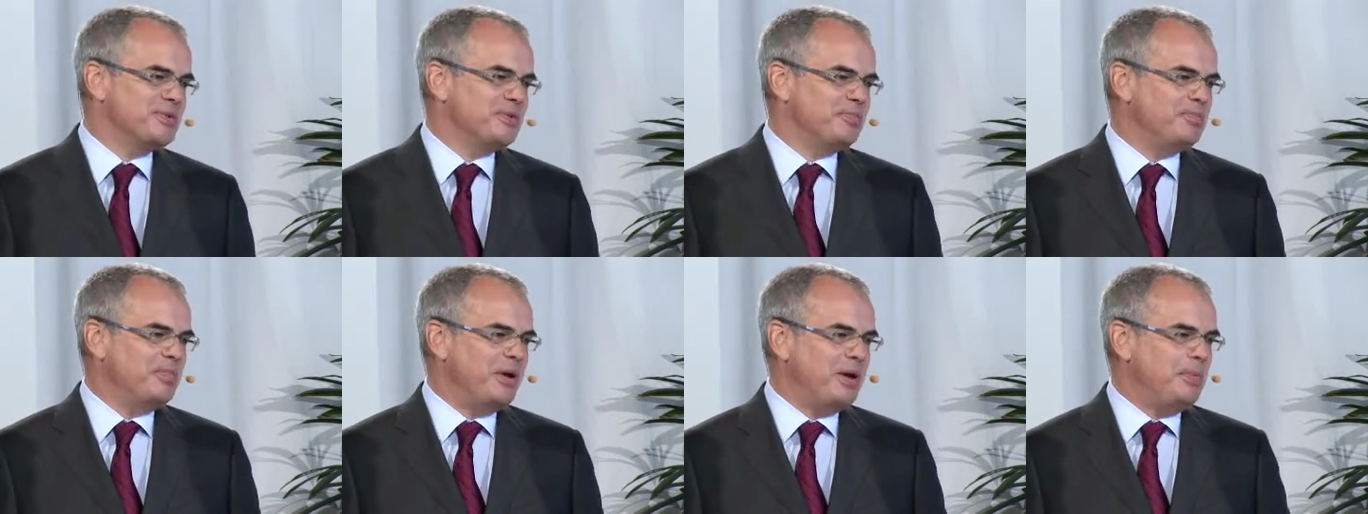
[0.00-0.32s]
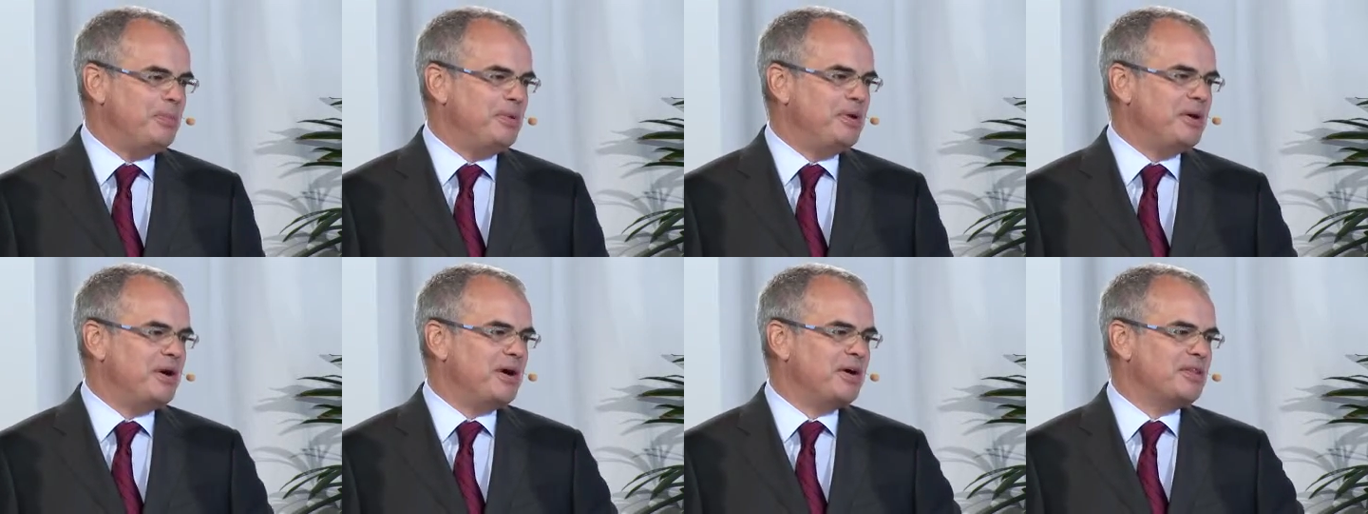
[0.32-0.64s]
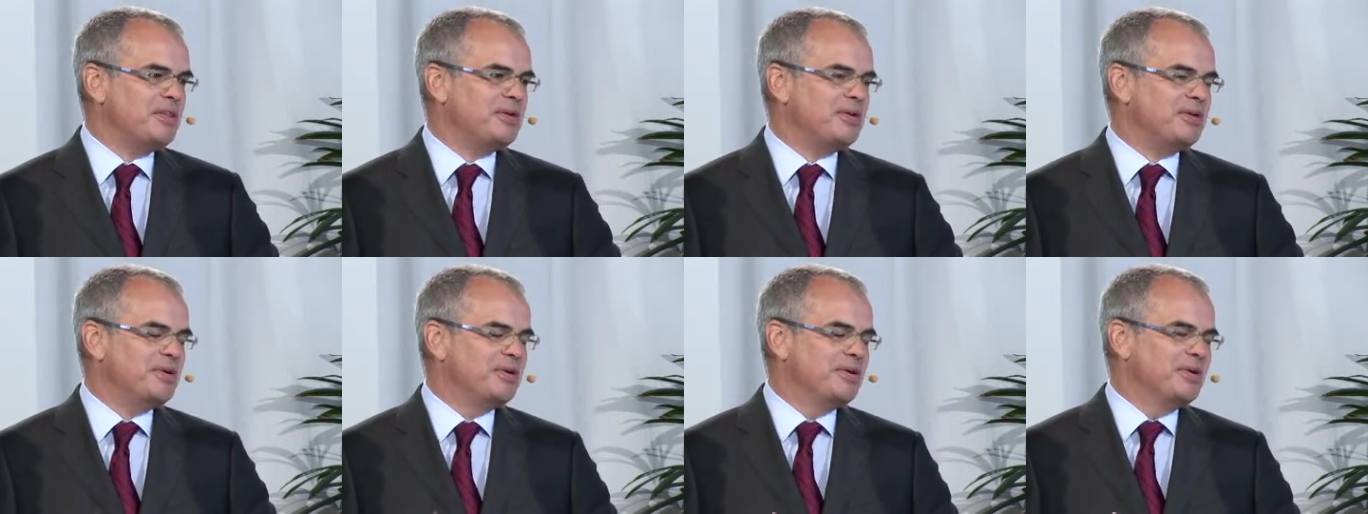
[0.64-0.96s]
Maybe
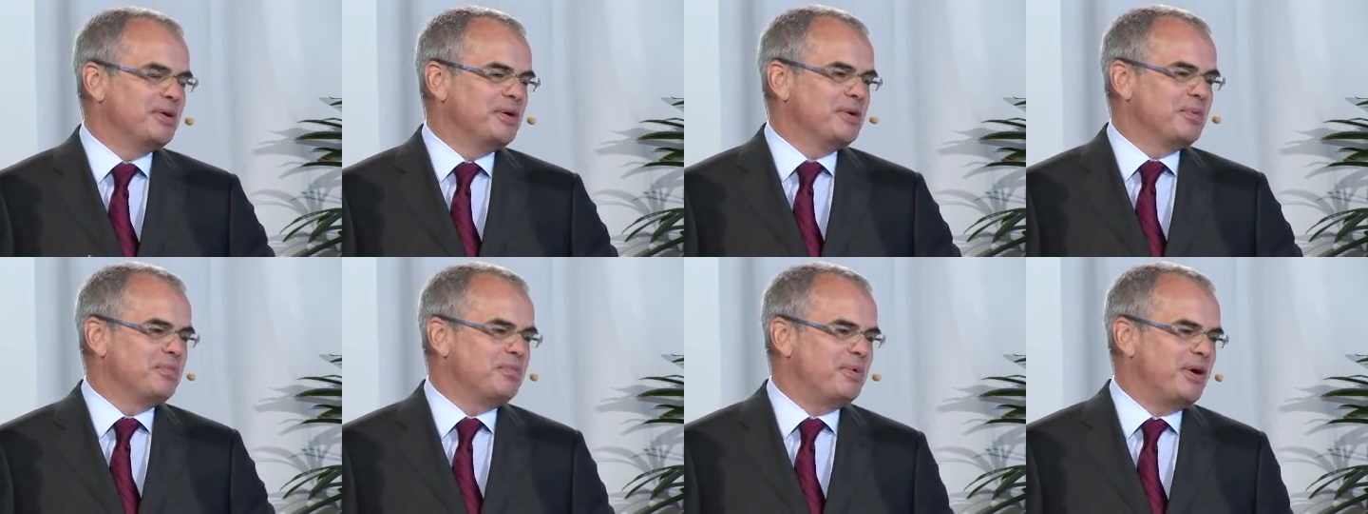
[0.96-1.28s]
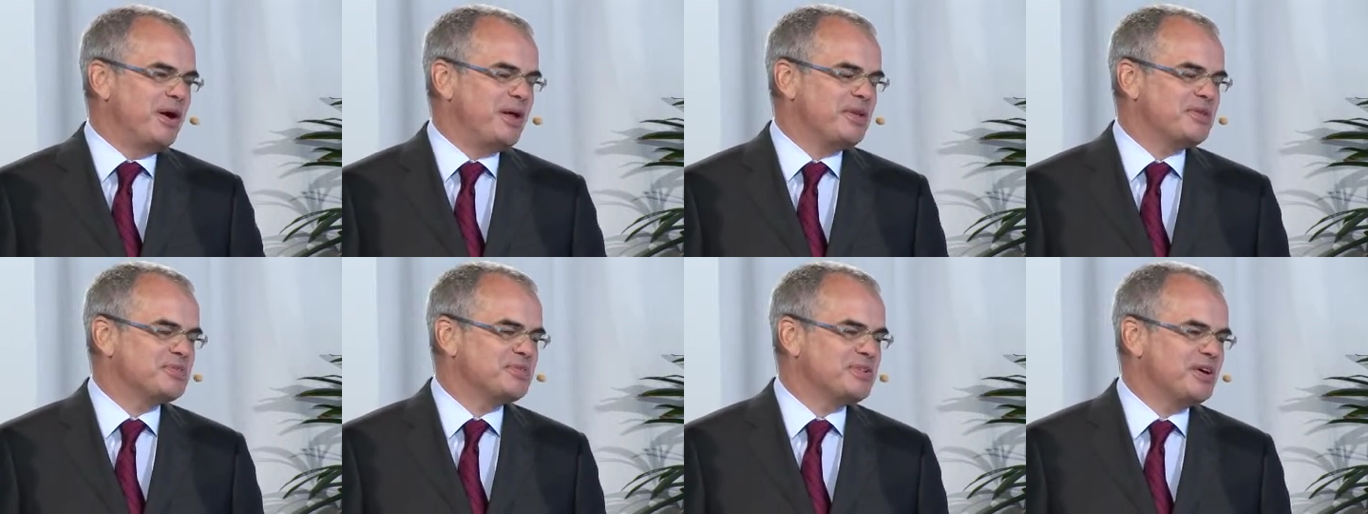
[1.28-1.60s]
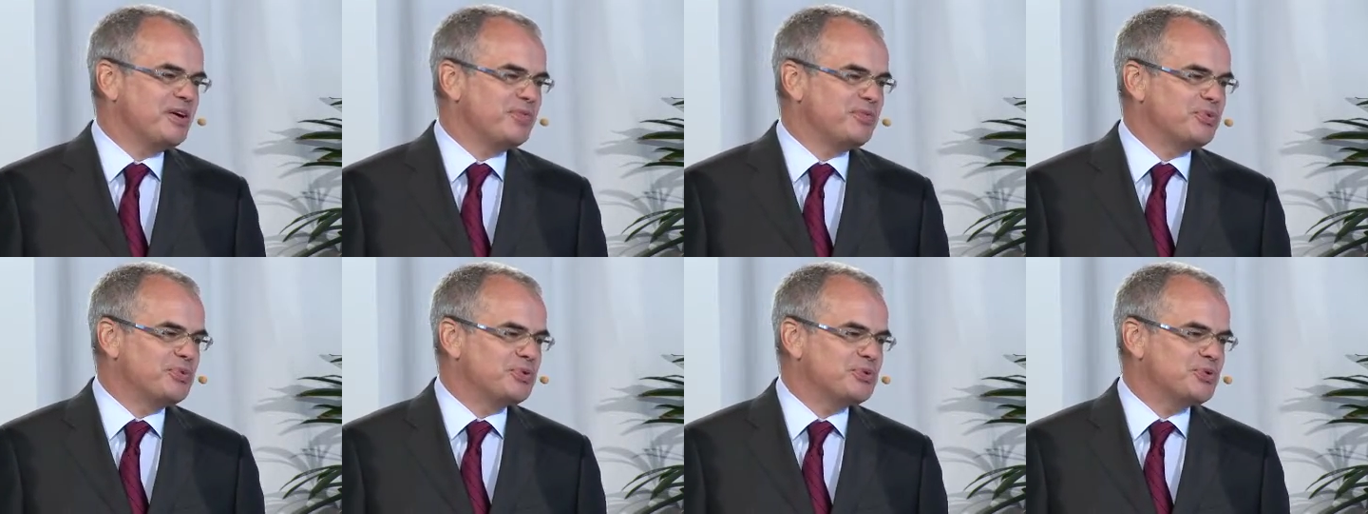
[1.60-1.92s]
other brands
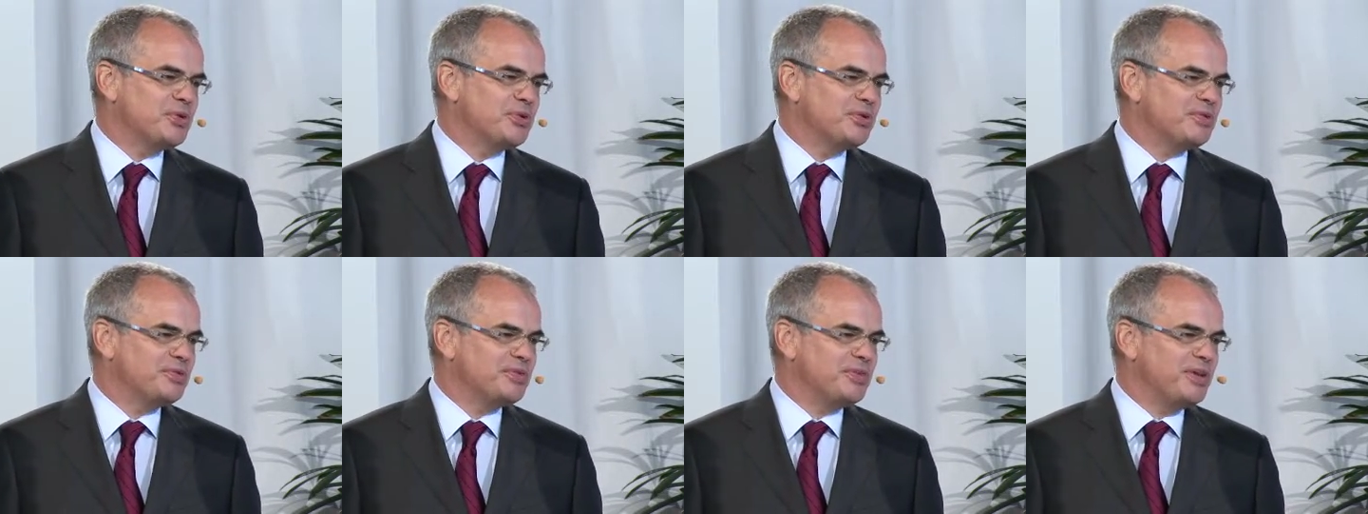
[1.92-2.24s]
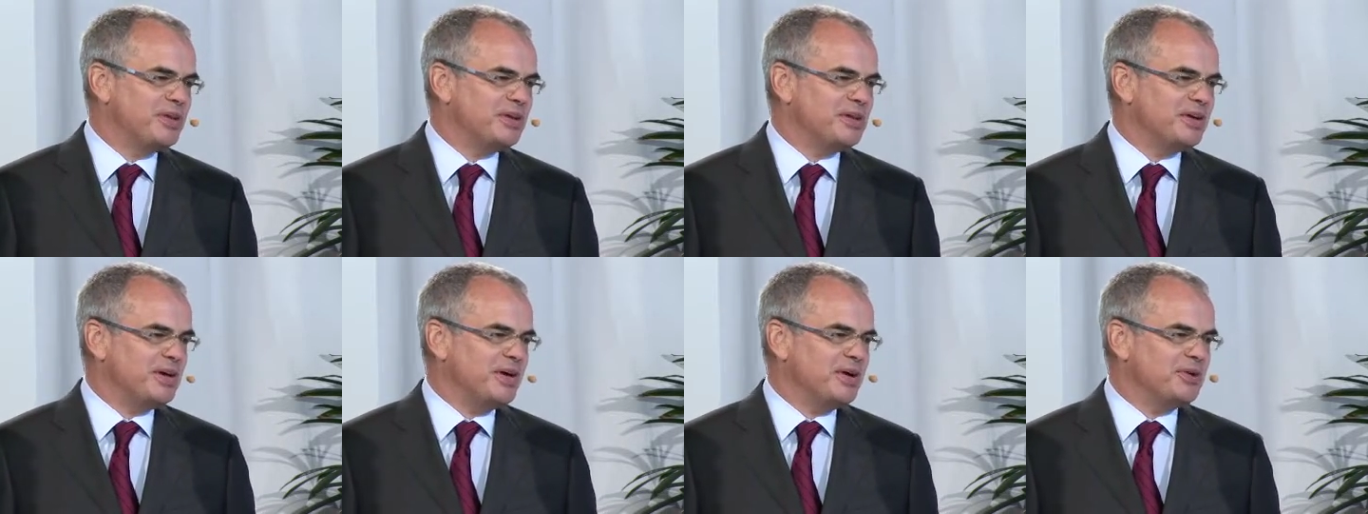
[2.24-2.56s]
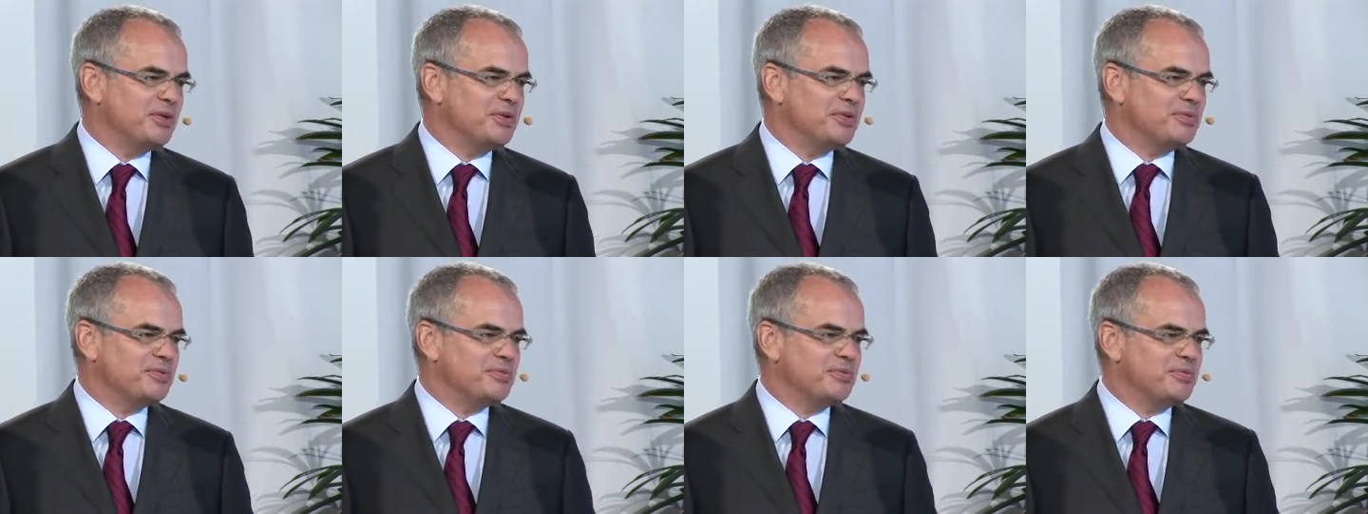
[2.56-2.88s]
have reserved that kind
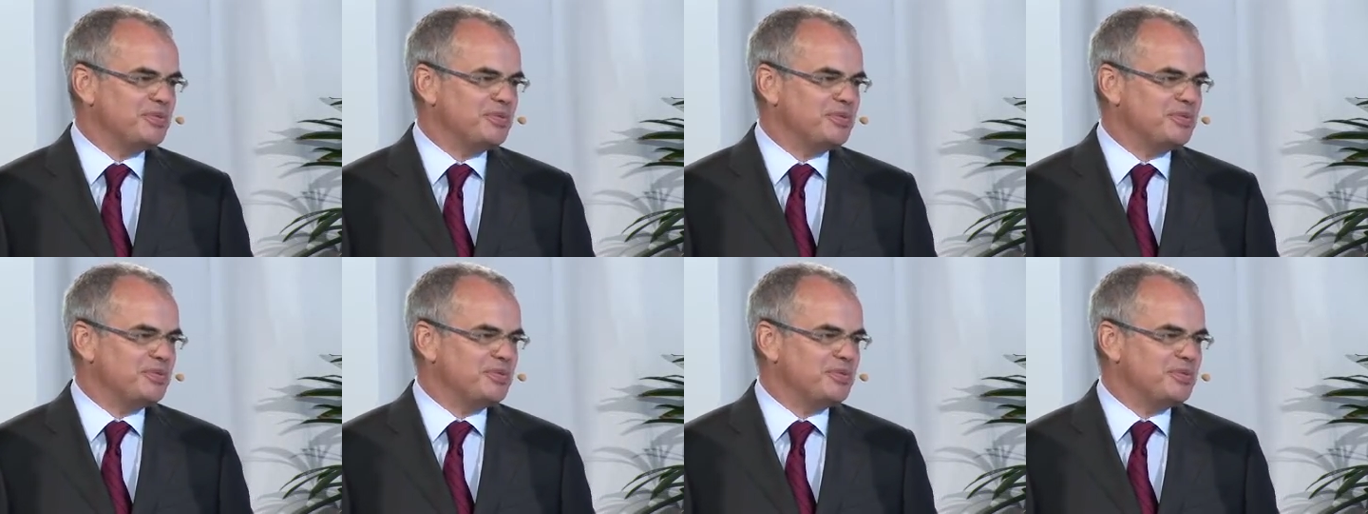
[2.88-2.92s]
of